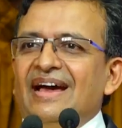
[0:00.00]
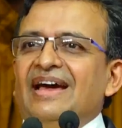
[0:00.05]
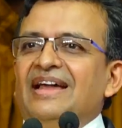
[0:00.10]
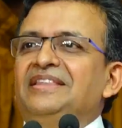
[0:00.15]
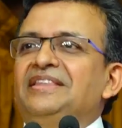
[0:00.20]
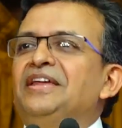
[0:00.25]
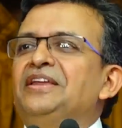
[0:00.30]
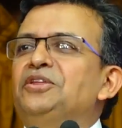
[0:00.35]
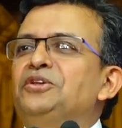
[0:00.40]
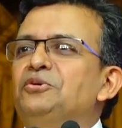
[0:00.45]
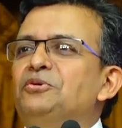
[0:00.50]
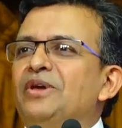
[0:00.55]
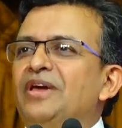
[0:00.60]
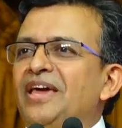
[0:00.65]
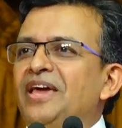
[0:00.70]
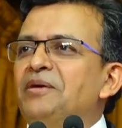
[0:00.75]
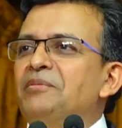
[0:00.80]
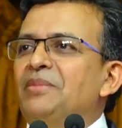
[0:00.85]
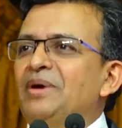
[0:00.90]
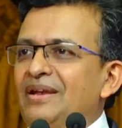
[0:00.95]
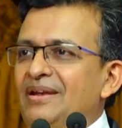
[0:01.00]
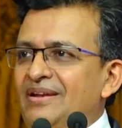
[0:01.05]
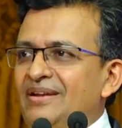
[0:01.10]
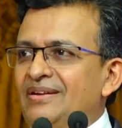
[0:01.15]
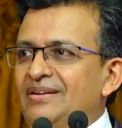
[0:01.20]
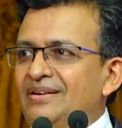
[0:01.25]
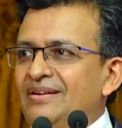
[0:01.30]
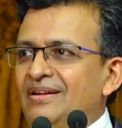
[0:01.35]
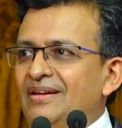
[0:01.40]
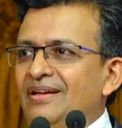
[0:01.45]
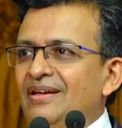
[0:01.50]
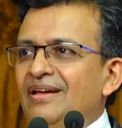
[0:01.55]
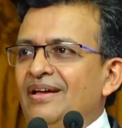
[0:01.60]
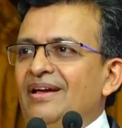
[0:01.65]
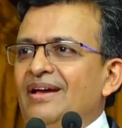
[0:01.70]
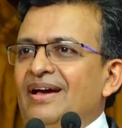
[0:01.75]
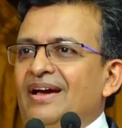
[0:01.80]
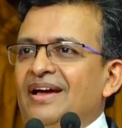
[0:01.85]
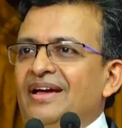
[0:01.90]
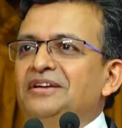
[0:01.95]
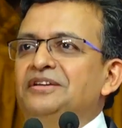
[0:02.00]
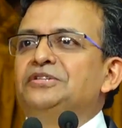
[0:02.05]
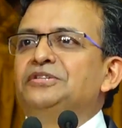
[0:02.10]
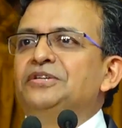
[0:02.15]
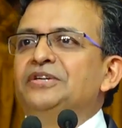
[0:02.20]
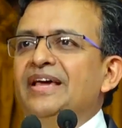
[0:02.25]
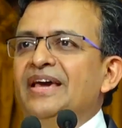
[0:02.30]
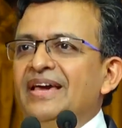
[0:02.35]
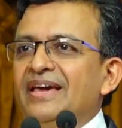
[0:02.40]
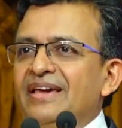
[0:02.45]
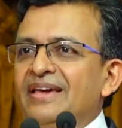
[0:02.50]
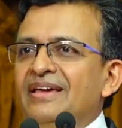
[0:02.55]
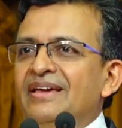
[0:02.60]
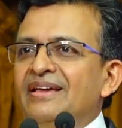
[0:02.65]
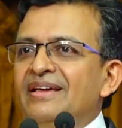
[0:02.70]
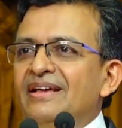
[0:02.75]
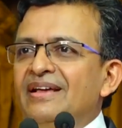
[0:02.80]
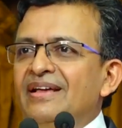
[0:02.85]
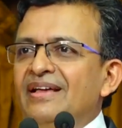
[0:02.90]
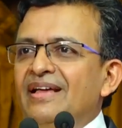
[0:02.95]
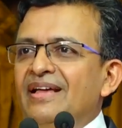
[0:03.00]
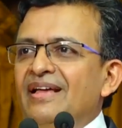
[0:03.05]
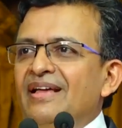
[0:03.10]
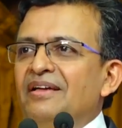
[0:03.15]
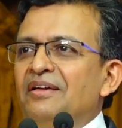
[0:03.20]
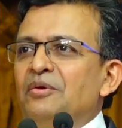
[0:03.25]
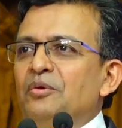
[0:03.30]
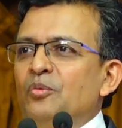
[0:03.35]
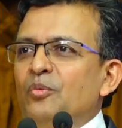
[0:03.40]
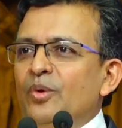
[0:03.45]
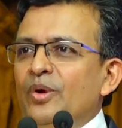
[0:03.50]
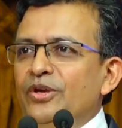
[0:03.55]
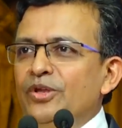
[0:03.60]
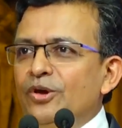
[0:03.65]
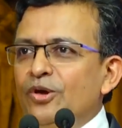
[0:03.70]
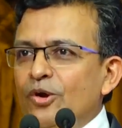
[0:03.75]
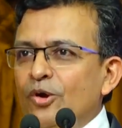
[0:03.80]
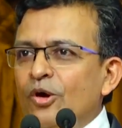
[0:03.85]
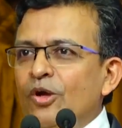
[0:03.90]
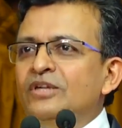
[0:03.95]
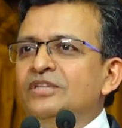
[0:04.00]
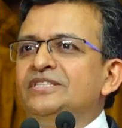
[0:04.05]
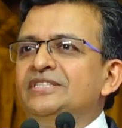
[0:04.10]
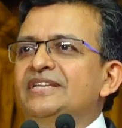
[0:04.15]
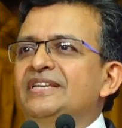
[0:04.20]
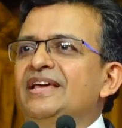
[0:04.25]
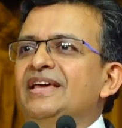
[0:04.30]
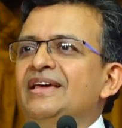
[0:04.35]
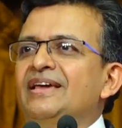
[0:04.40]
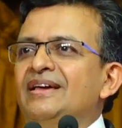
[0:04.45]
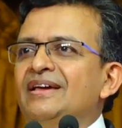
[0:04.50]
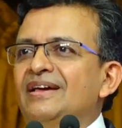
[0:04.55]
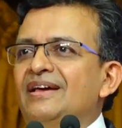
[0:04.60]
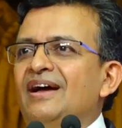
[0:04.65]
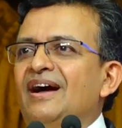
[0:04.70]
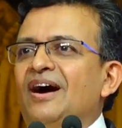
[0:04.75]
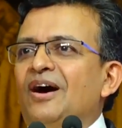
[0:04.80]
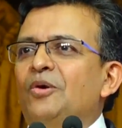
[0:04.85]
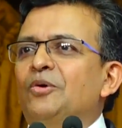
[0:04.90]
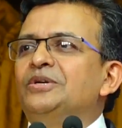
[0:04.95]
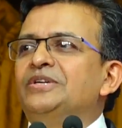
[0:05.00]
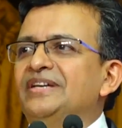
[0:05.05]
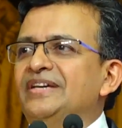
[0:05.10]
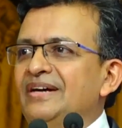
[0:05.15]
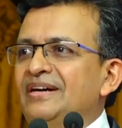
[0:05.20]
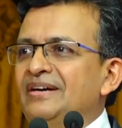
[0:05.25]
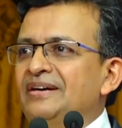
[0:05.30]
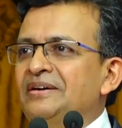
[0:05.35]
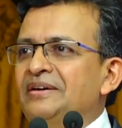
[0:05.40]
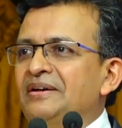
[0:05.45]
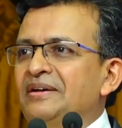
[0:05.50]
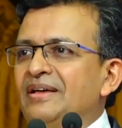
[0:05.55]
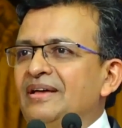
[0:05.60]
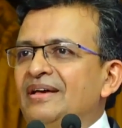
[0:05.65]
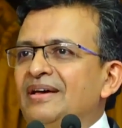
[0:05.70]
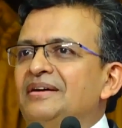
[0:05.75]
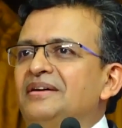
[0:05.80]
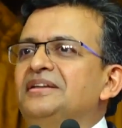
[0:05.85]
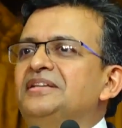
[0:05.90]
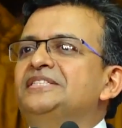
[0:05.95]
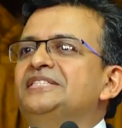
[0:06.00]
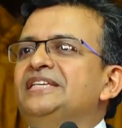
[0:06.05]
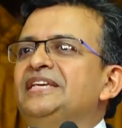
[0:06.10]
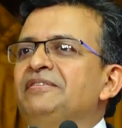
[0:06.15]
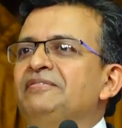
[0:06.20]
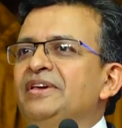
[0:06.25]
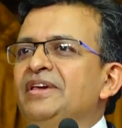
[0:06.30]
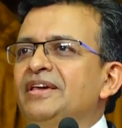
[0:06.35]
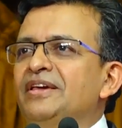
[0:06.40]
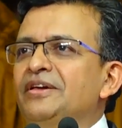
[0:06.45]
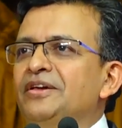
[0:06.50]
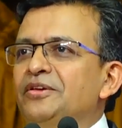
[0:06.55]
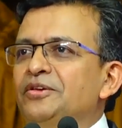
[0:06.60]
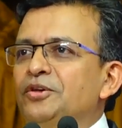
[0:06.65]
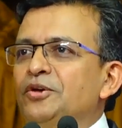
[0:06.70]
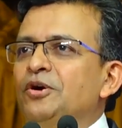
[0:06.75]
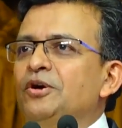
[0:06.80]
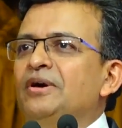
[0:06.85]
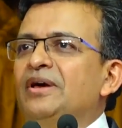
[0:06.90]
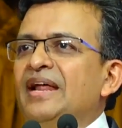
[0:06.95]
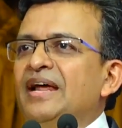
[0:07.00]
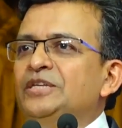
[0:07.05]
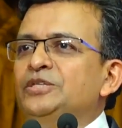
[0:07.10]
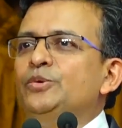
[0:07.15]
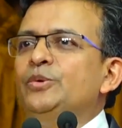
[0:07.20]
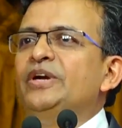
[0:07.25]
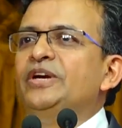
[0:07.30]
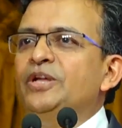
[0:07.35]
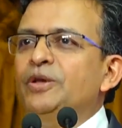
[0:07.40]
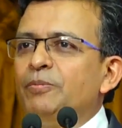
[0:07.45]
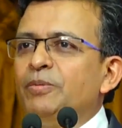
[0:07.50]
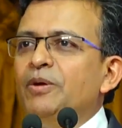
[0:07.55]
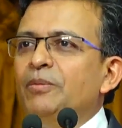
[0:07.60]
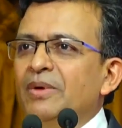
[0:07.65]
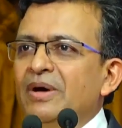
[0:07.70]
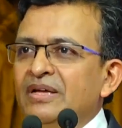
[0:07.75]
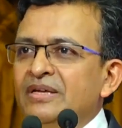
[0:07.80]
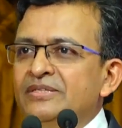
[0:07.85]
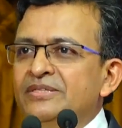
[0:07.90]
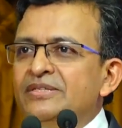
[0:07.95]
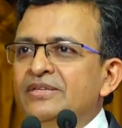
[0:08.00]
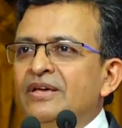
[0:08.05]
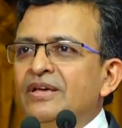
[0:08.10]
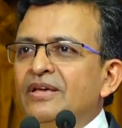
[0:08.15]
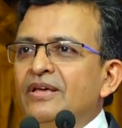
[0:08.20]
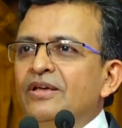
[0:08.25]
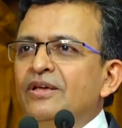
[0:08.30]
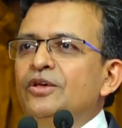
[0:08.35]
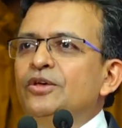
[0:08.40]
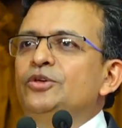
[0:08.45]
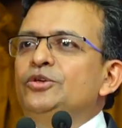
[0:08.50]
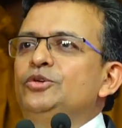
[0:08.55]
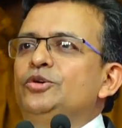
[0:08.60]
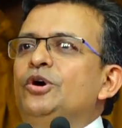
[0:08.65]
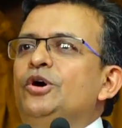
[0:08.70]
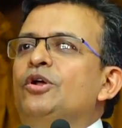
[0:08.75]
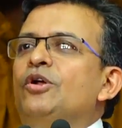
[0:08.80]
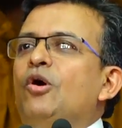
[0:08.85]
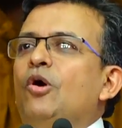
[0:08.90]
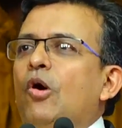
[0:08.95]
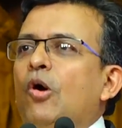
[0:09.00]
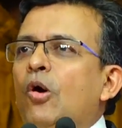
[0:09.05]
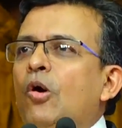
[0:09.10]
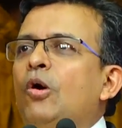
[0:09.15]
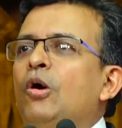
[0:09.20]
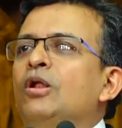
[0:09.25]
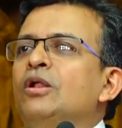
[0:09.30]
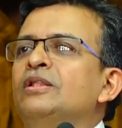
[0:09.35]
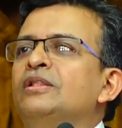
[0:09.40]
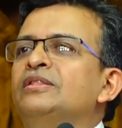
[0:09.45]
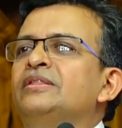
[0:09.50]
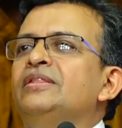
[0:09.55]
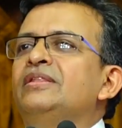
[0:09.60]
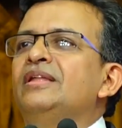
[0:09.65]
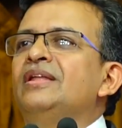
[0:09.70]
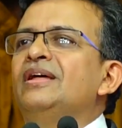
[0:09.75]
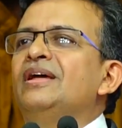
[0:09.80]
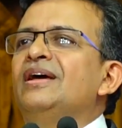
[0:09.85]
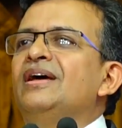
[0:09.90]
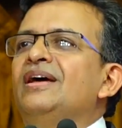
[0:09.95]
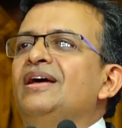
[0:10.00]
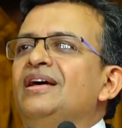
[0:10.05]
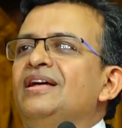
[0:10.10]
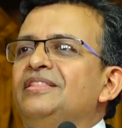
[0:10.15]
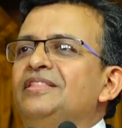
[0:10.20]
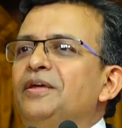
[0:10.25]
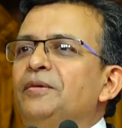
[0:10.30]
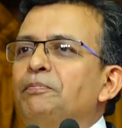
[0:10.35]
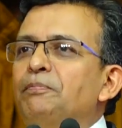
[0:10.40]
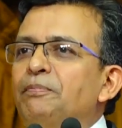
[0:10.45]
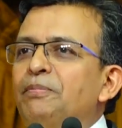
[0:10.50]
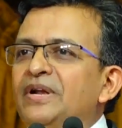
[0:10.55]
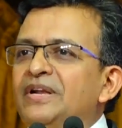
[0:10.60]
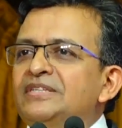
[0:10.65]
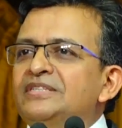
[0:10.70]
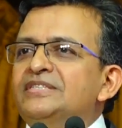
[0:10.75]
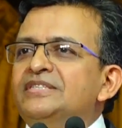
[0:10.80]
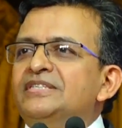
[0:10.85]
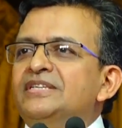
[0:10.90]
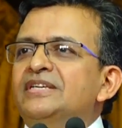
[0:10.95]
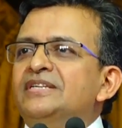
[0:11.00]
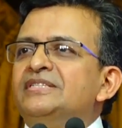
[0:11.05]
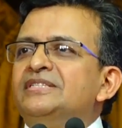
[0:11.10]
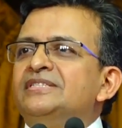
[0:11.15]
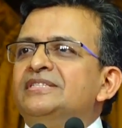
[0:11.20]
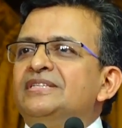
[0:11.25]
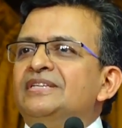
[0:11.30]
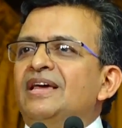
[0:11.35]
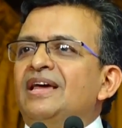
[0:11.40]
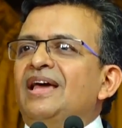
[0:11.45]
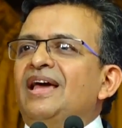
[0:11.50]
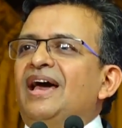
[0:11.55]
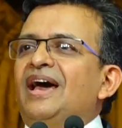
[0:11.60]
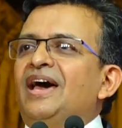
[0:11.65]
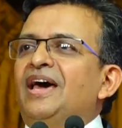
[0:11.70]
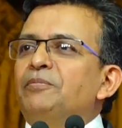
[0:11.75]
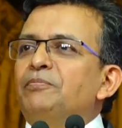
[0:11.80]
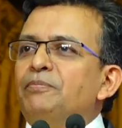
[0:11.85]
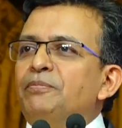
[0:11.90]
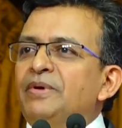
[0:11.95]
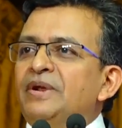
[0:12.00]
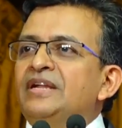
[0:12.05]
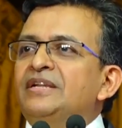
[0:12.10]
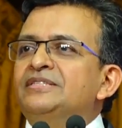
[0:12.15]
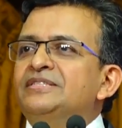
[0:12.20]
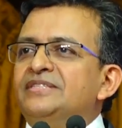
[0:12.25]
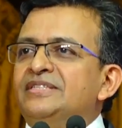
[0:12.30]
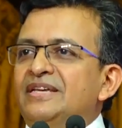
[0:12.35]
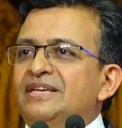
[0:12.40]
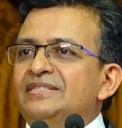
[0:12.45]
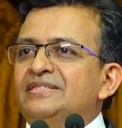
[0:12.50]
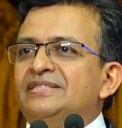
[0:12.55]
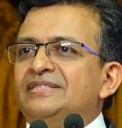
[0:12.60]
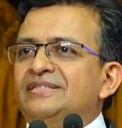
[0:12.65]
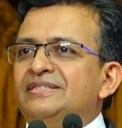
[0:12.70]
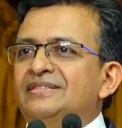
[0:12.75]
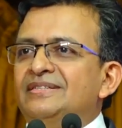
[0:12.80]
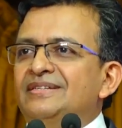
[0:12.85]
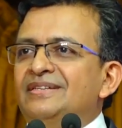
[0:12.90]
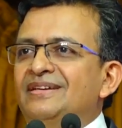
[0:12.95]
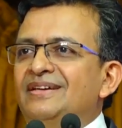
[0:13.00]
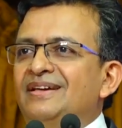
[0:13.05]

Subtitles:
and then you came in. And today, when you're all sitting out here receiving your graduate diplomas, you're all the princes and princess